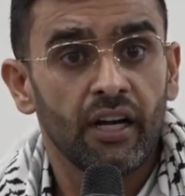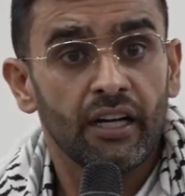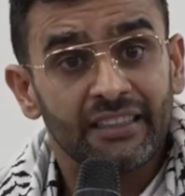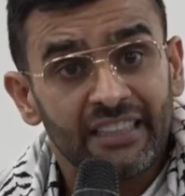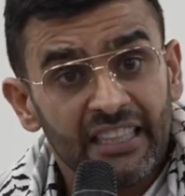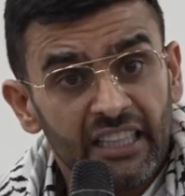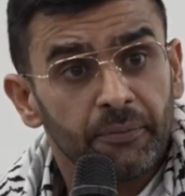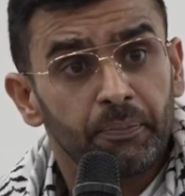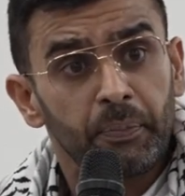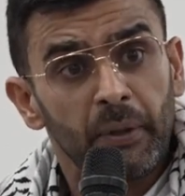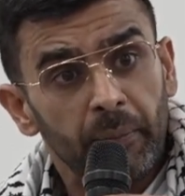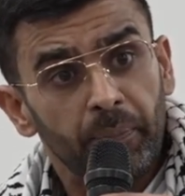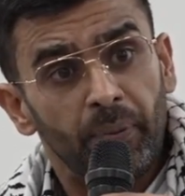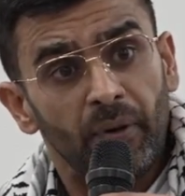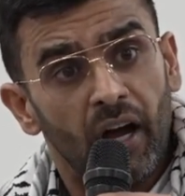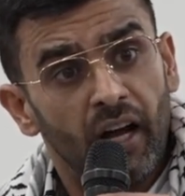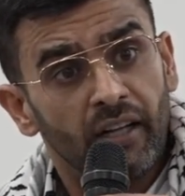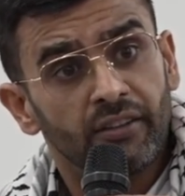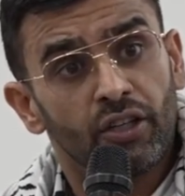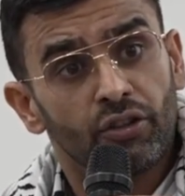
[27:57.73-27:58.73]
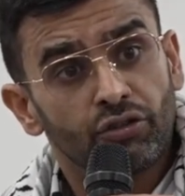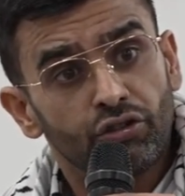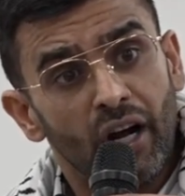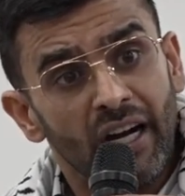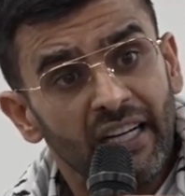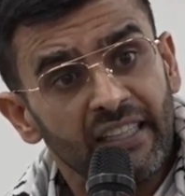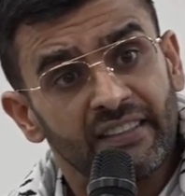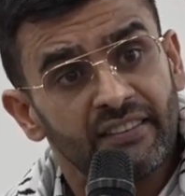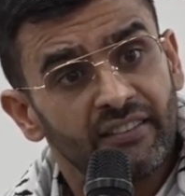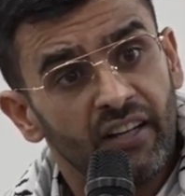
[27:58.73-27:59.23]
These people are on the
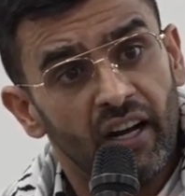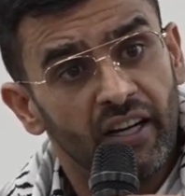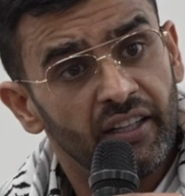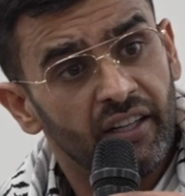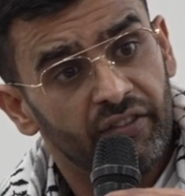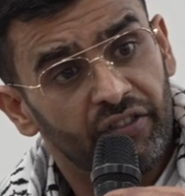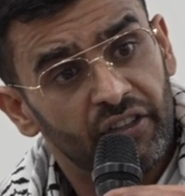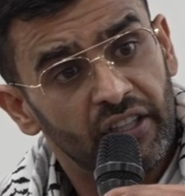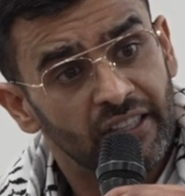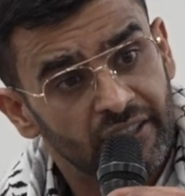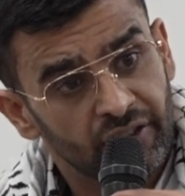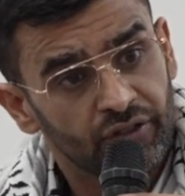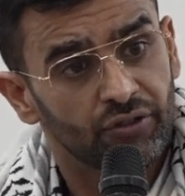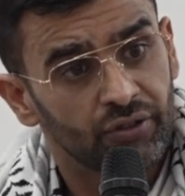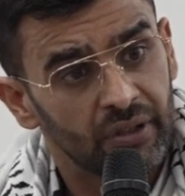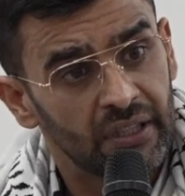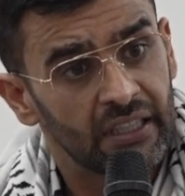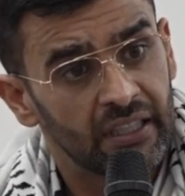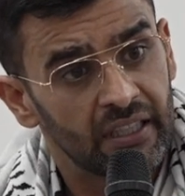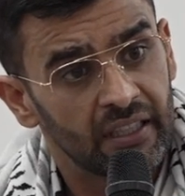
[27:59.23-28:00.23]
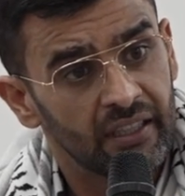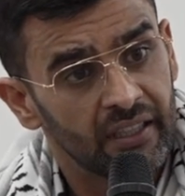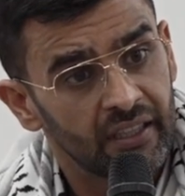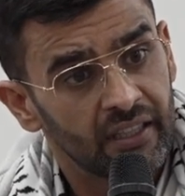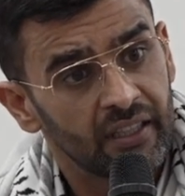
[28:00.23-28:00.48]
right side of history.